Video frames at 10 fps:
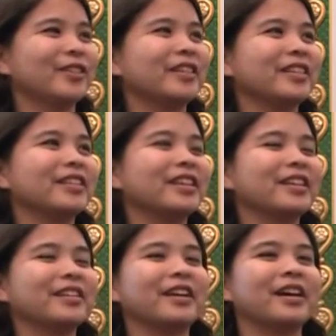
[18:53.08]
So
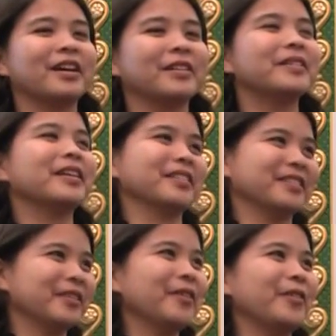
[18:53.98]

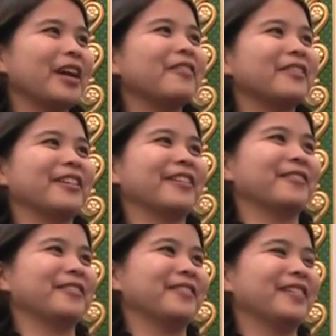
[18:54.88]
yes, we have a lot
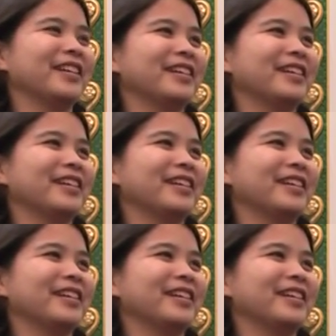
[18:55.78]
of